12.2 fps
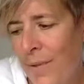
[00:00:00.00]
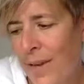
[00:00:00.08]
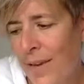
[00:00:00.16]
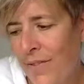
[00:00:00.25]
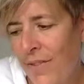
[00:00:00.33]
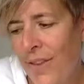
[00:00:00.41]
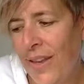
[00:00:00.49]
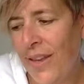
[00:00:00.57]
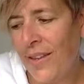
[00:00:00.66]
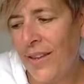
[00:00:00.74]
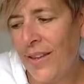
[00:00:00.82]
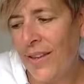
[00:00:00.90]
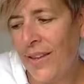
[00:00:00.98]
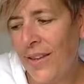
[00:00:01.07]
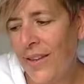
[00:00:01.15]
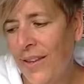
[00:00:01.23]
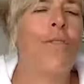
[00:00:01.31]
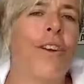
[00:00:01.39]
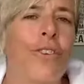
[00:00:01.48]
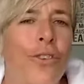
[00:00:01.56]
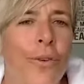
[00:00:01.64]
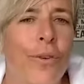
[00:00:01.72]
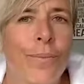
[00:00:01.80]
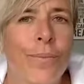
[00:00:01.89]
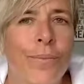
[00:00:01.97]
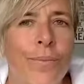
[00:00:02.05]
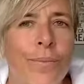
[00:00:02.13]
conflicted, selfish.